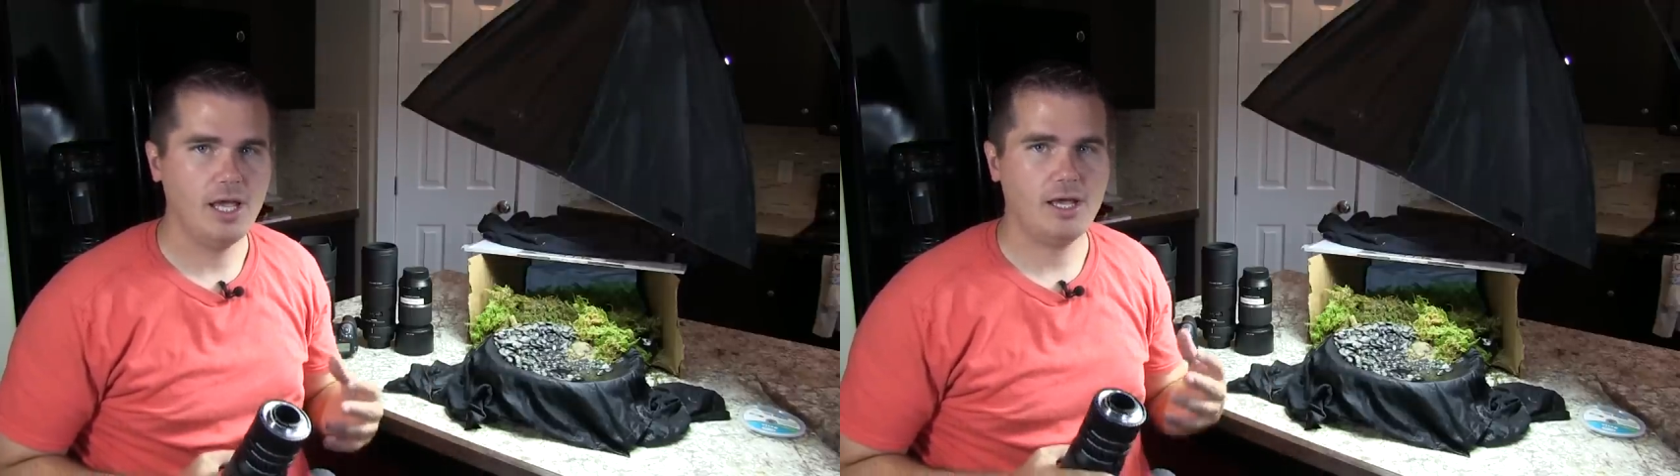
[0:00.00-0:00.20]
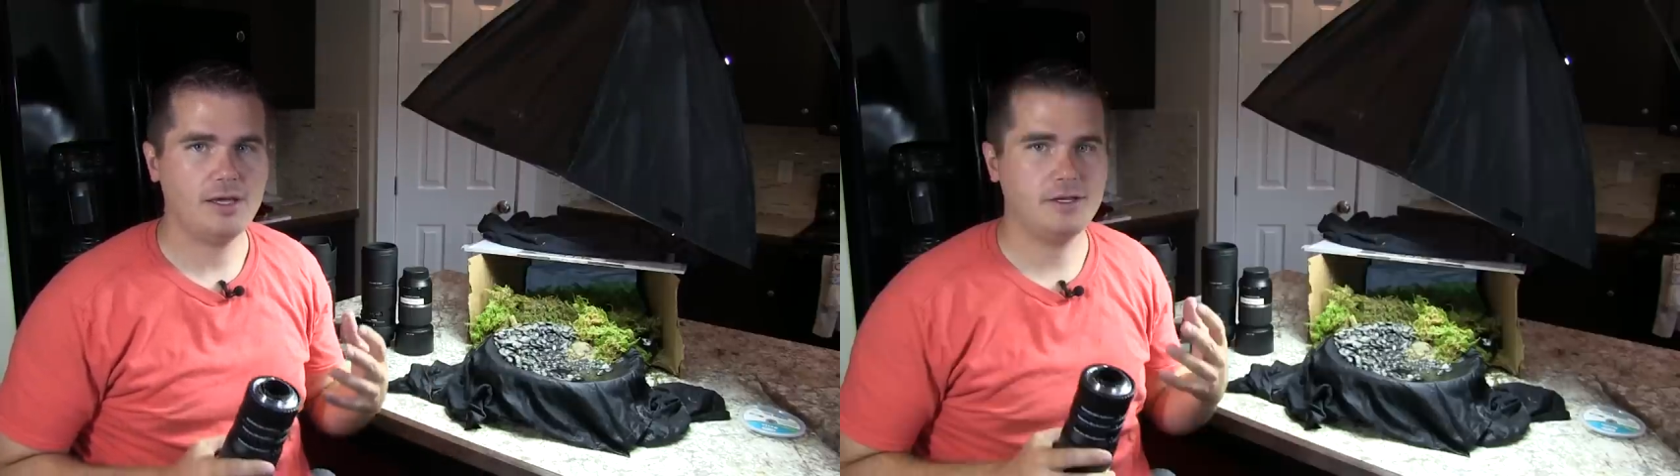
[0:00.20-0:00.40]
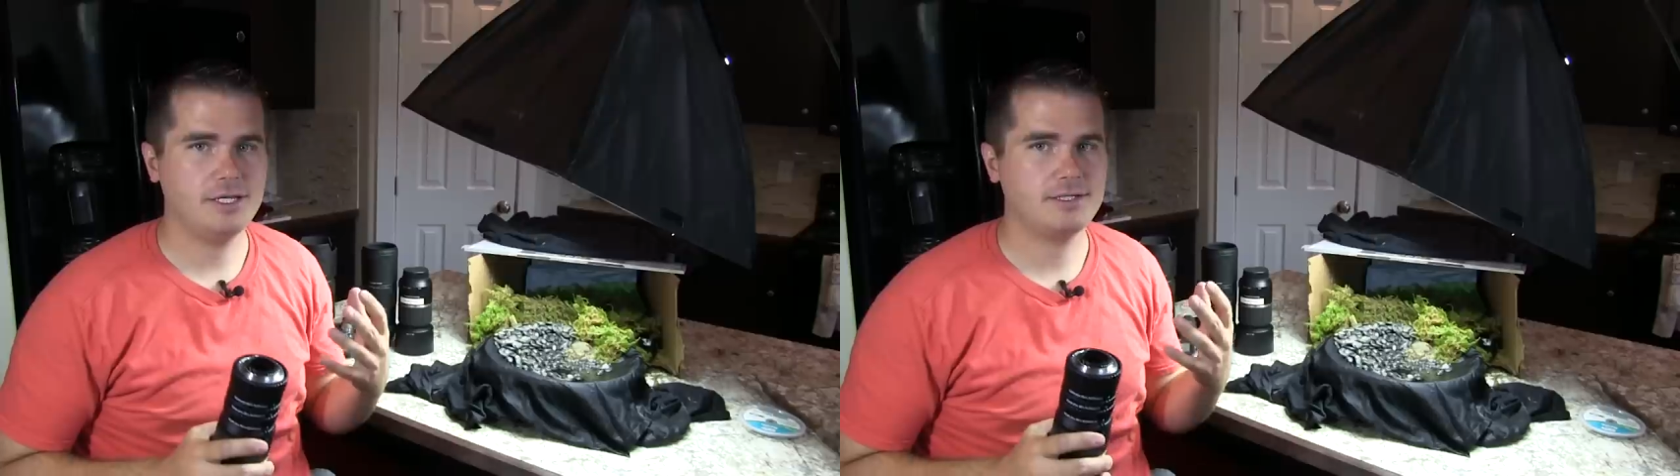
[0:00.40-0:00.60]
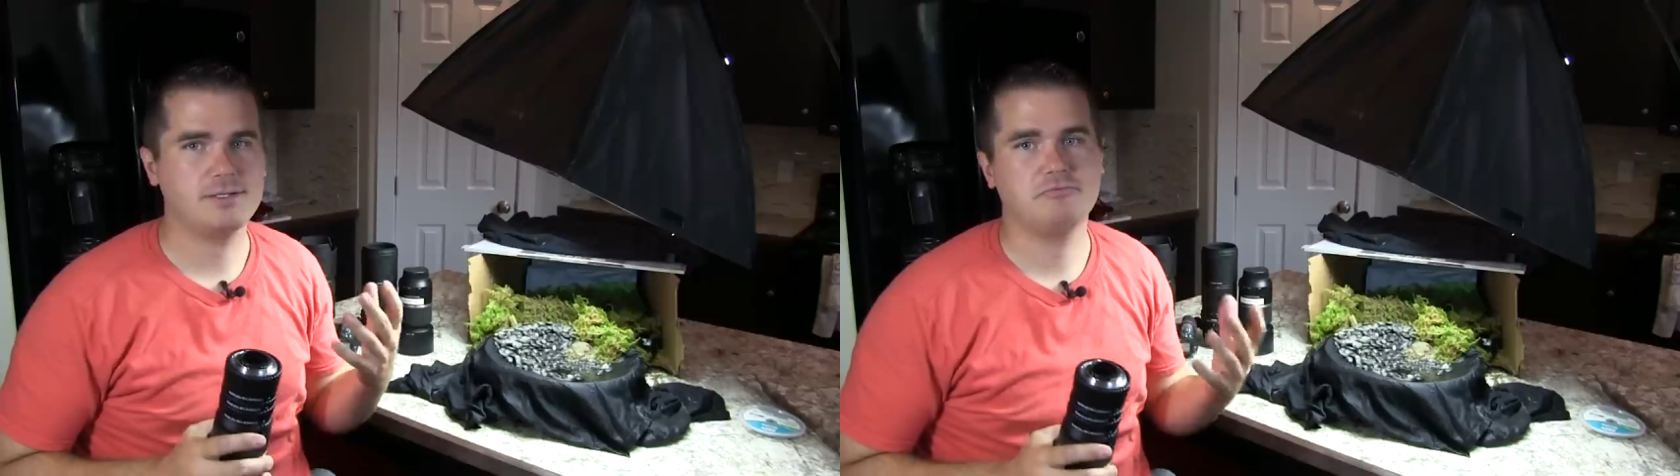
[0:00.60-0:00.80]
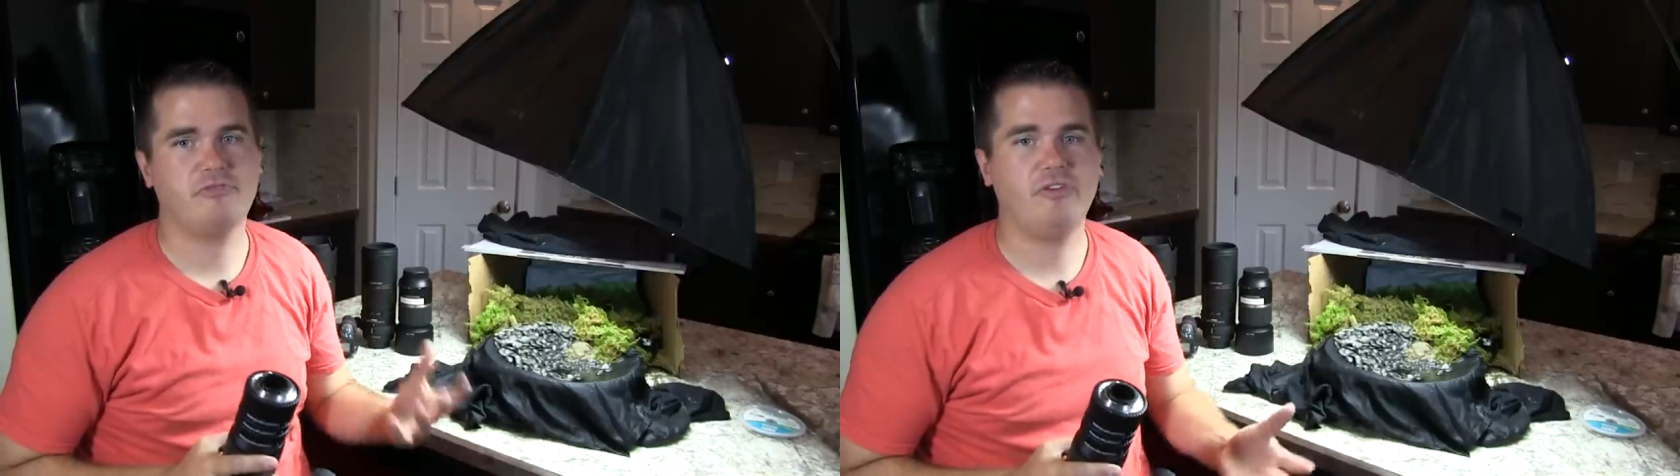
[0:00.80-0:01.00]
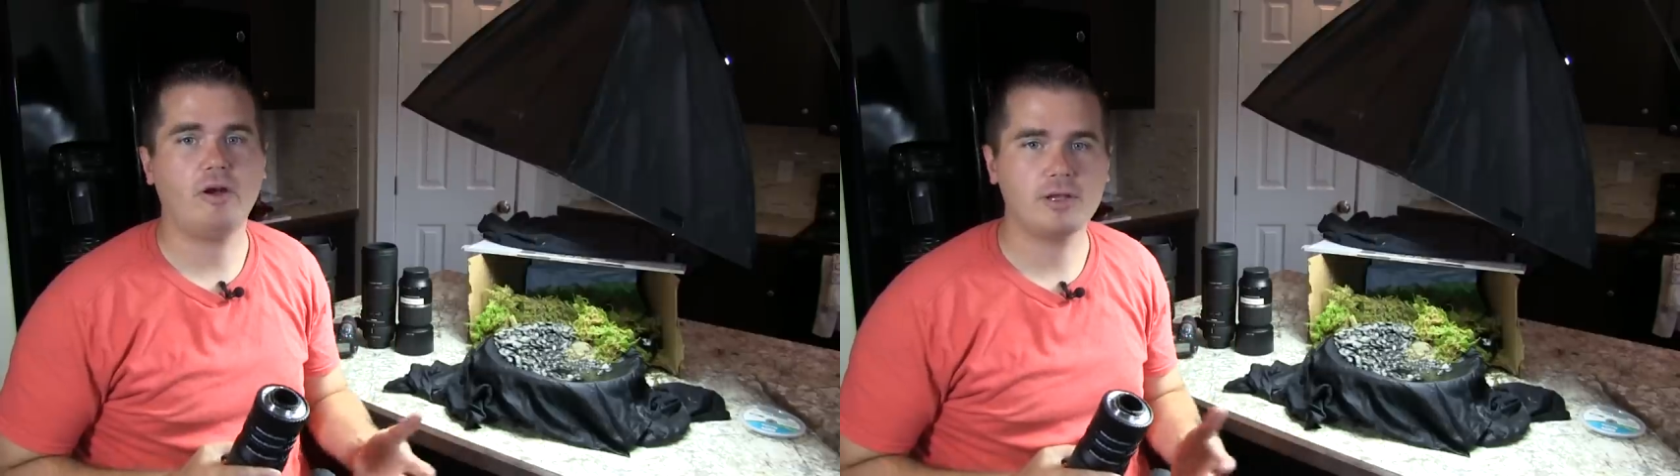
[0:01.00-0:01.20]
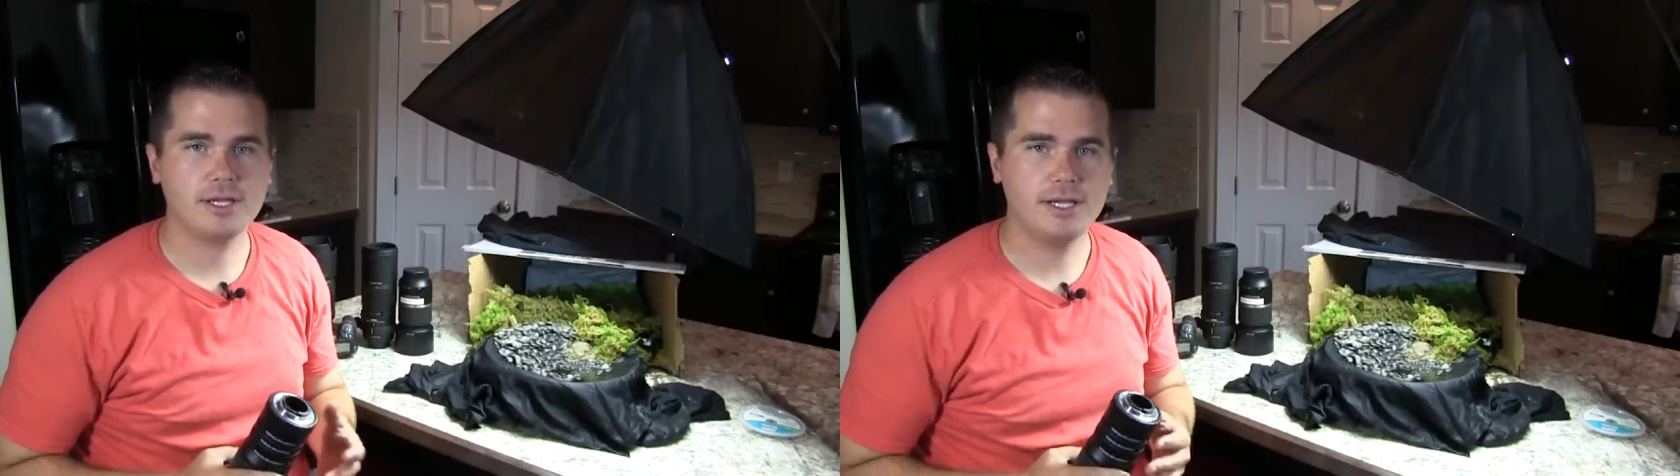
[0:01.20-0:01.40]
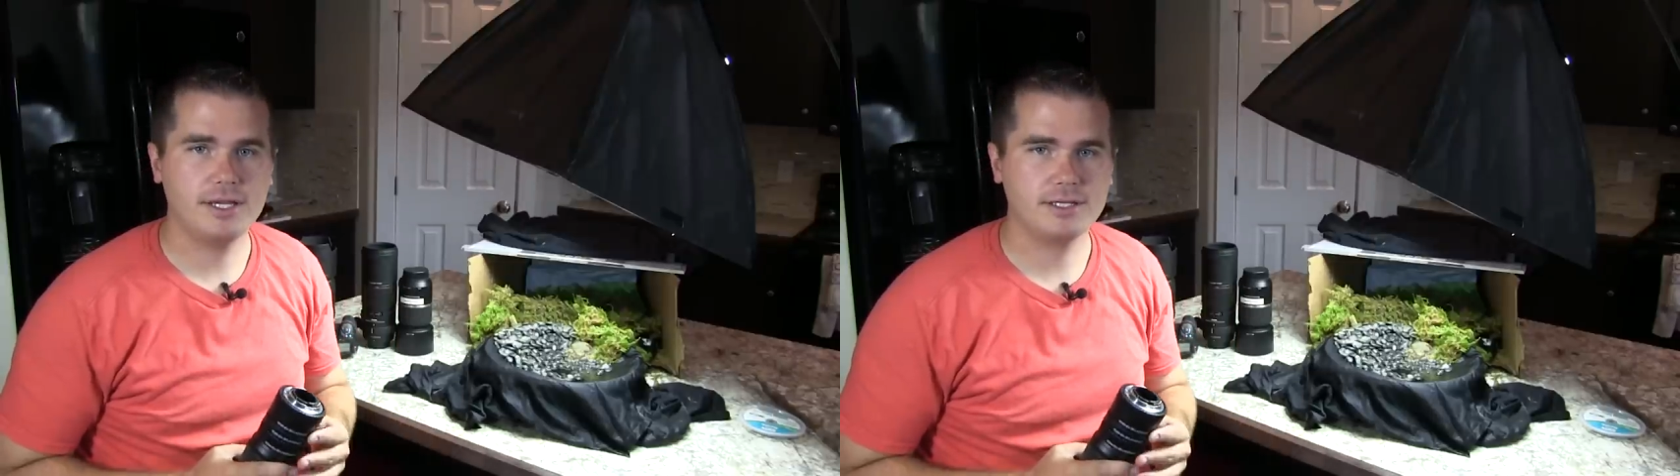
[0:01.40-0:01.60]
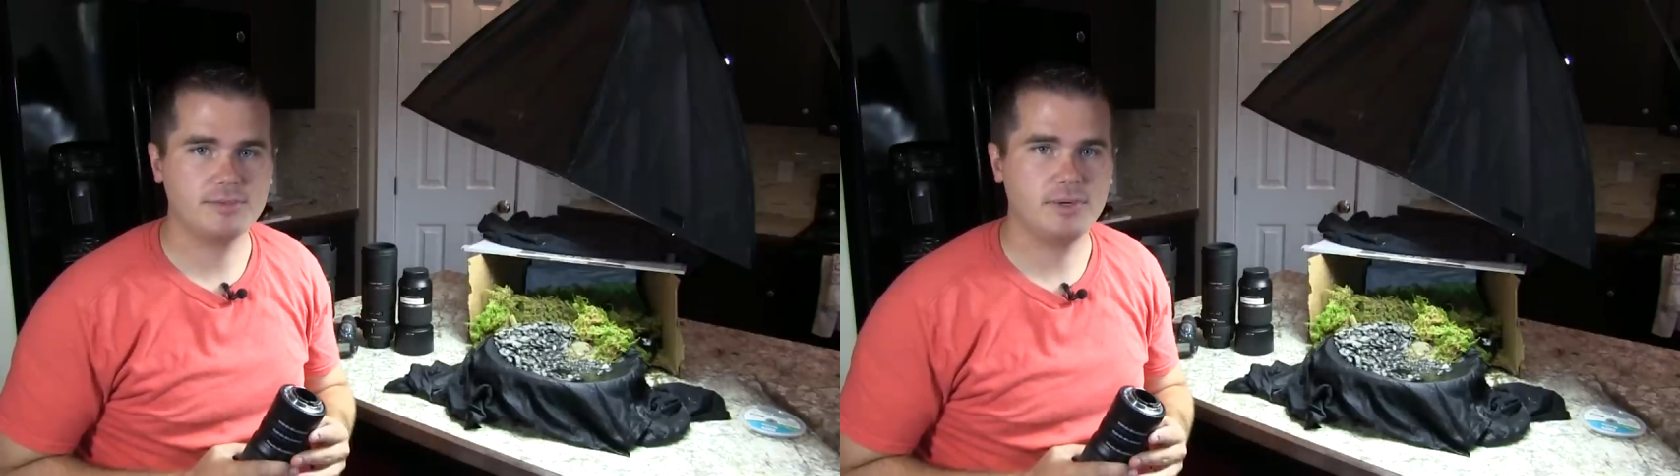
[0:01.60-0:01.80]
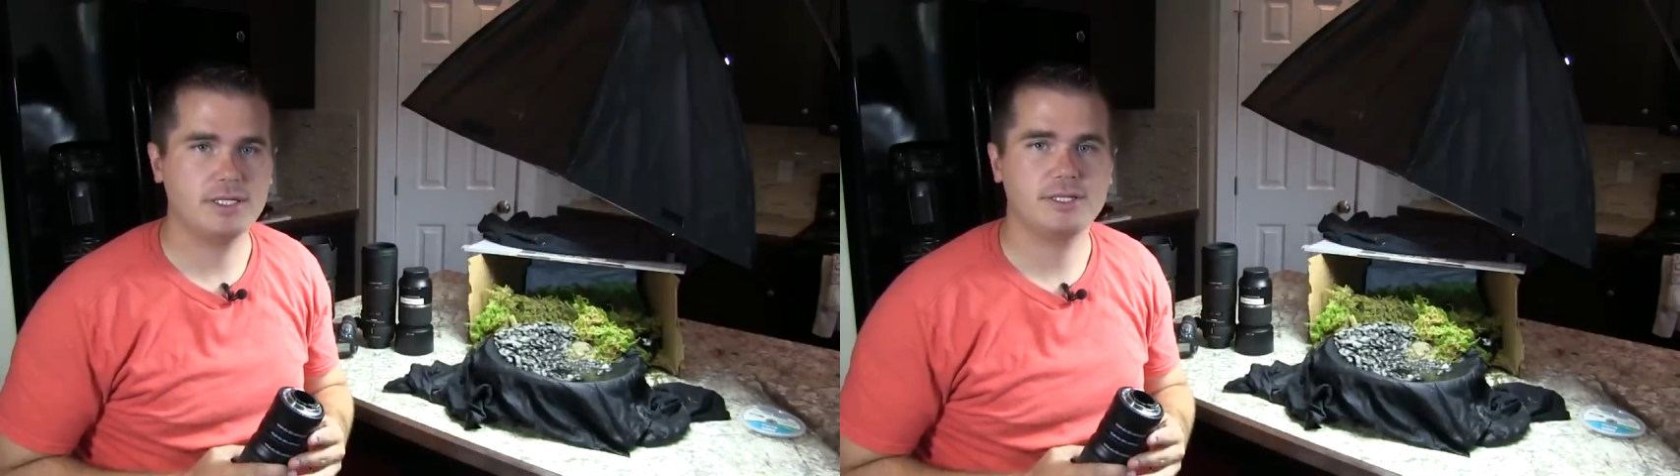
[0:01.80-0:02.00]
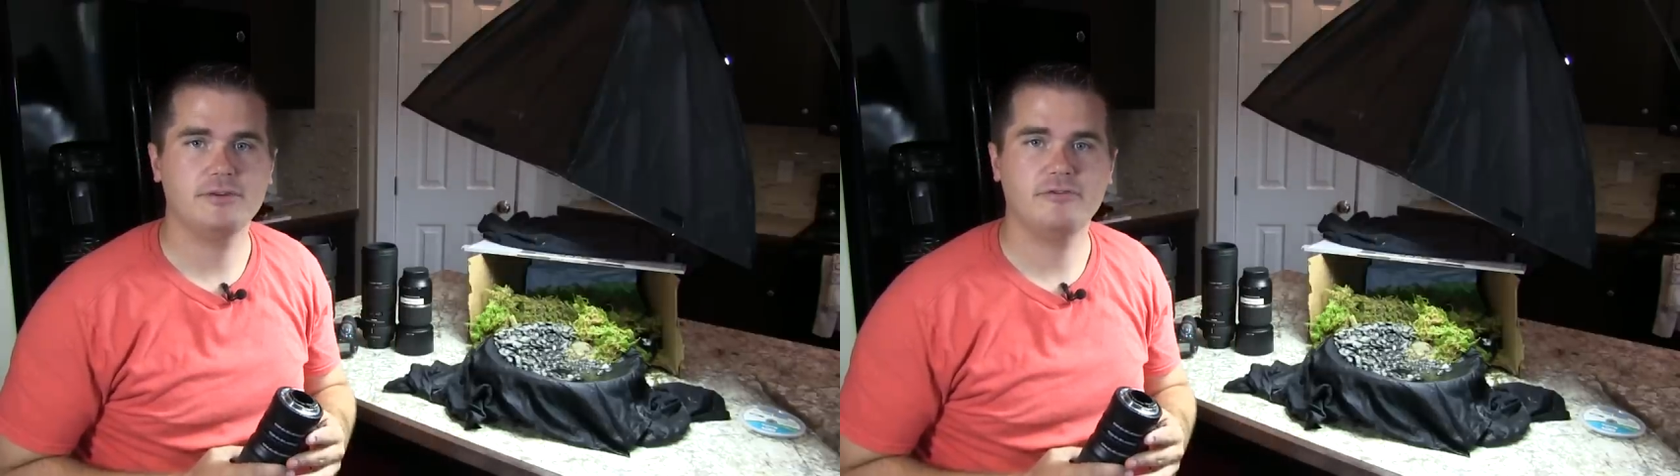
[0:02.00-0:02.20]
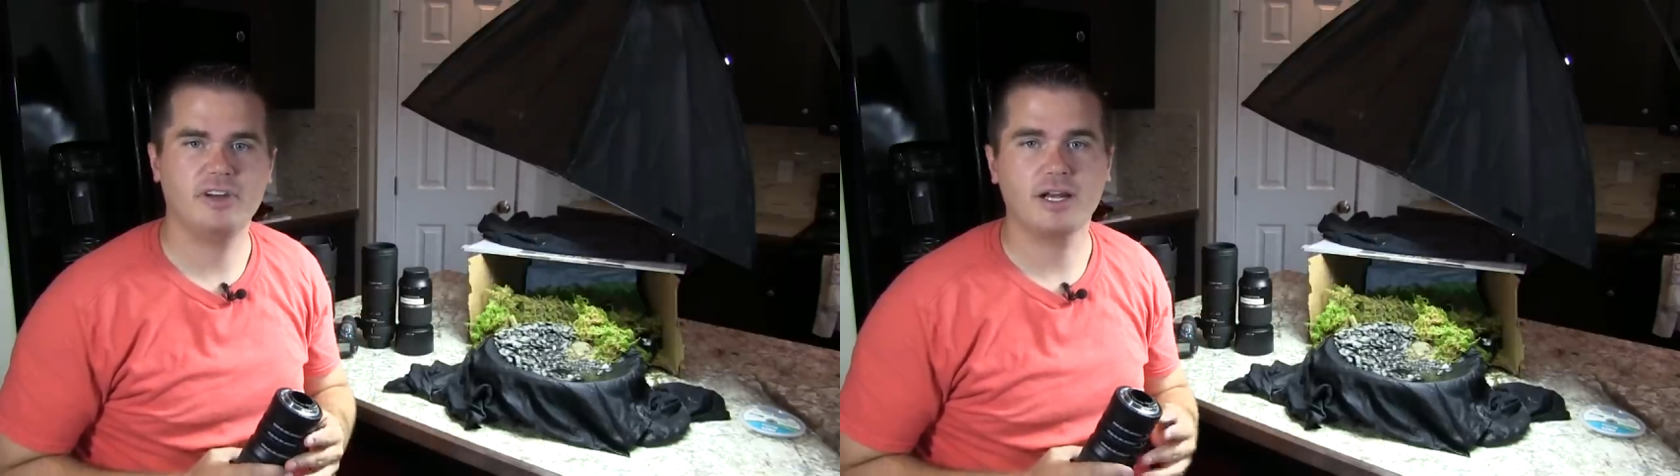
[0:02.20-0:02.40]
Uh, it's fairly inexpensive